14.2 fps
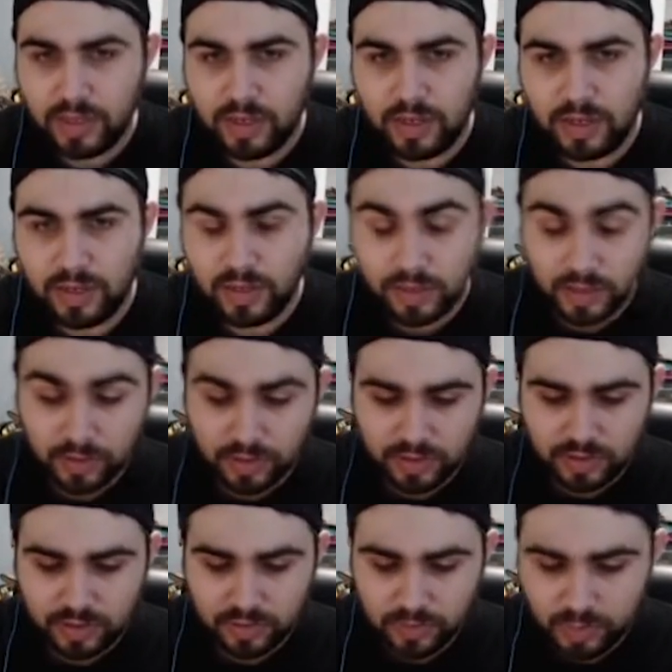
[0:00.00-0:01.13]
Another
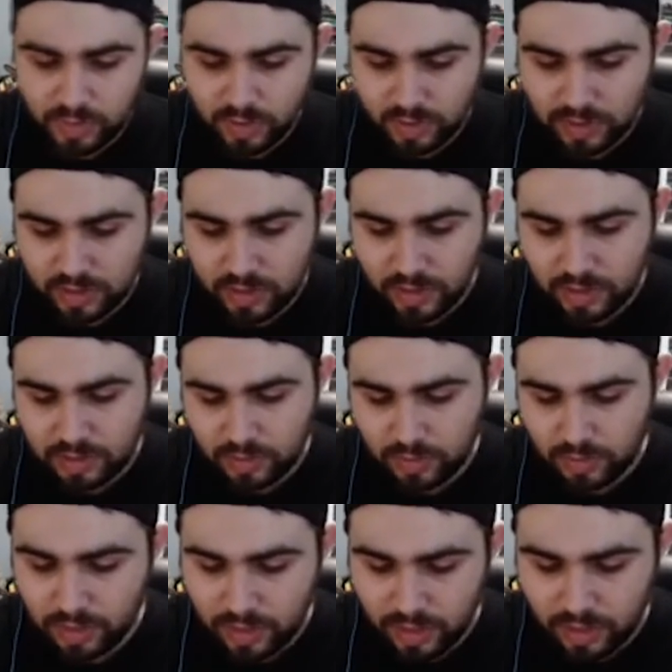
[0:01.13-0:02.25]
Devolution Pill, that's the last one.